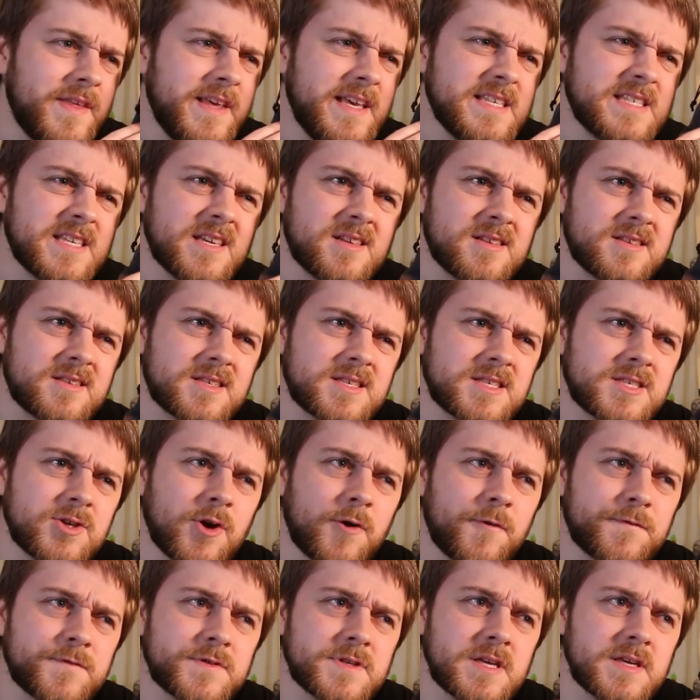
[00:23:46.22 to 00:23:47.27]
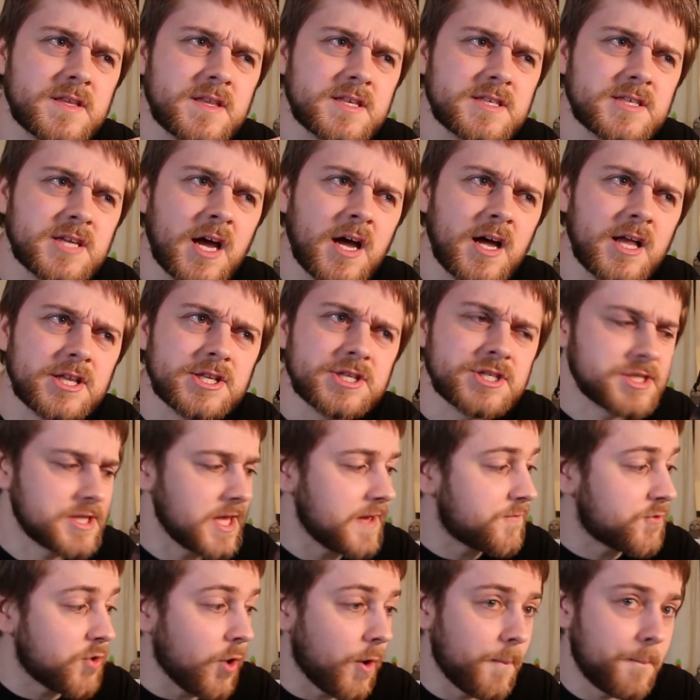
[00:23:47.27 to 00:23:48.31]
These are soft to the touch.
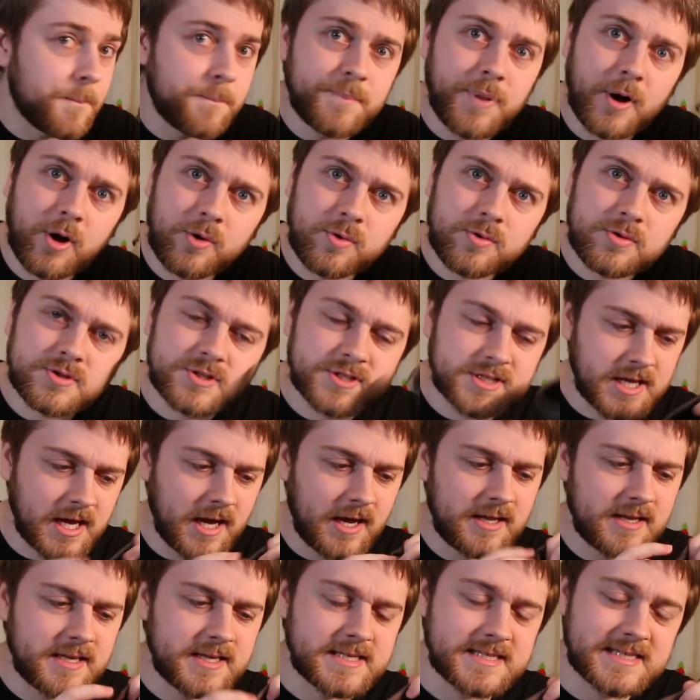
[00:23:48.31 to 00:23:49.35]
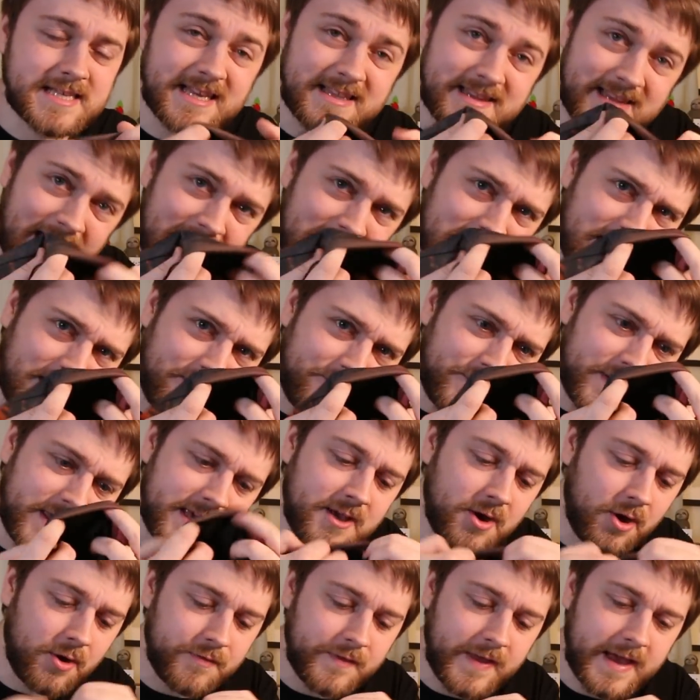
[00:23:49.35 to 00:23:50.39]
They've got bold colours and they're
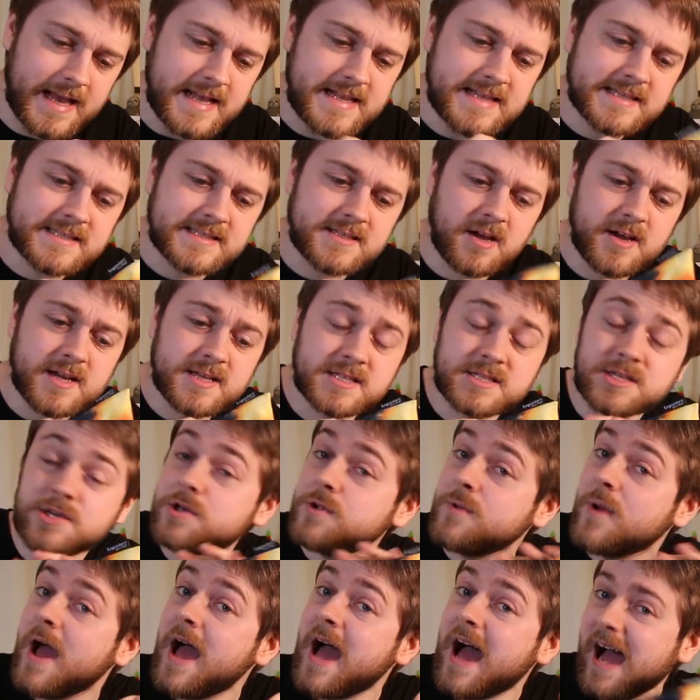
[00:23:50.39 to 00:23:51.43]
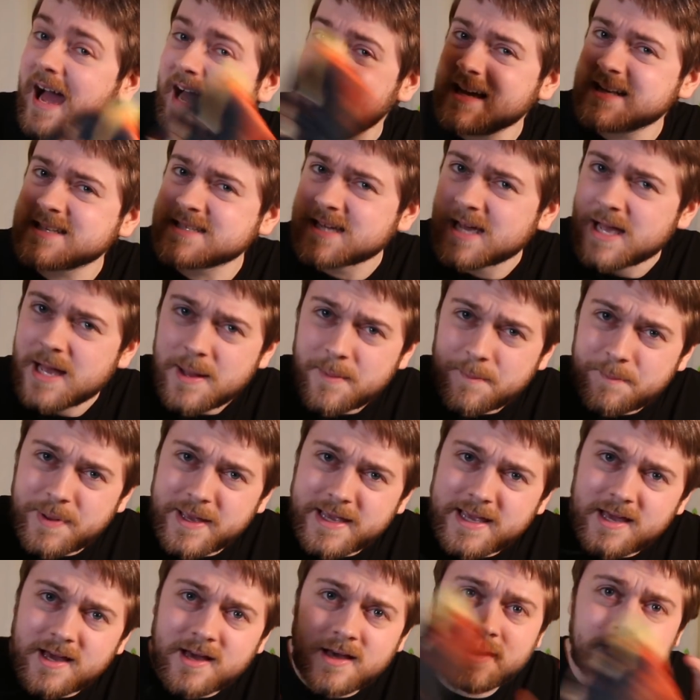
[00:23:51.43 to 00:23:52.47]
lovely on the inside too and
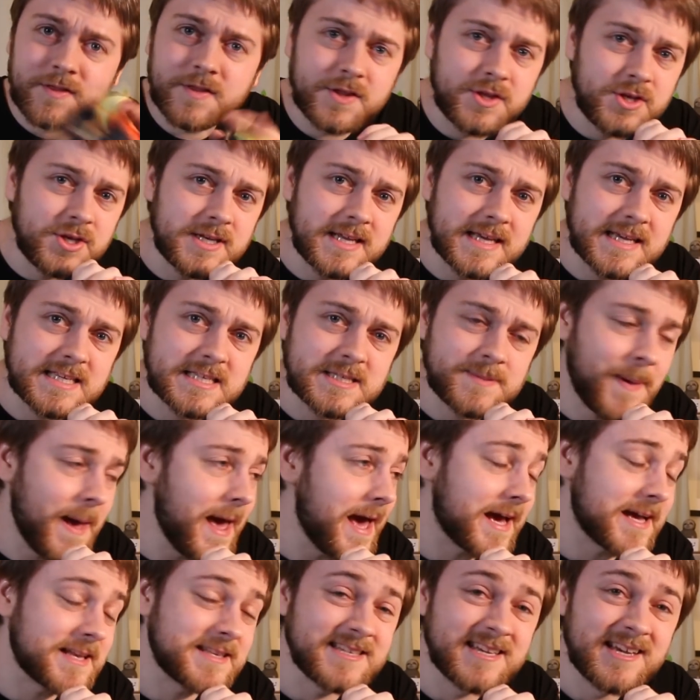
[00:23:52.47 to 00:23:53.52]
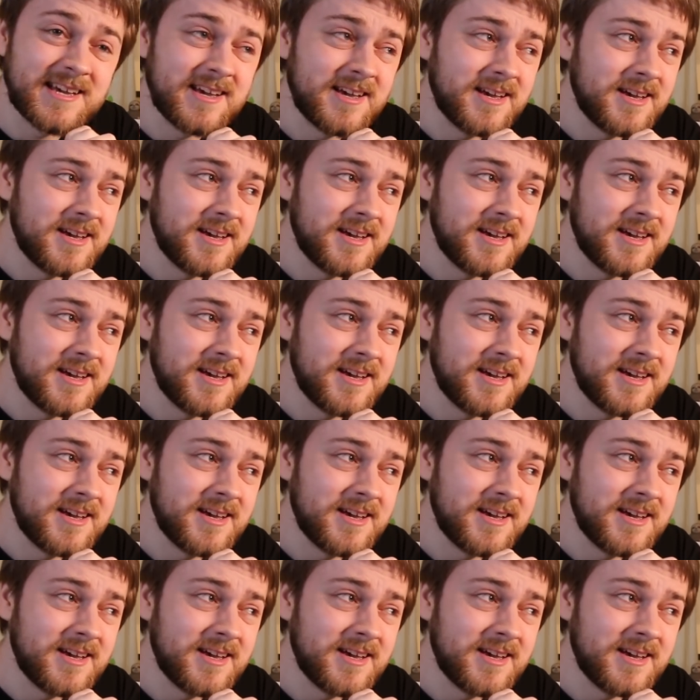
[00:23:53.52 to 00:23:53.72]
bigger than you'd expect.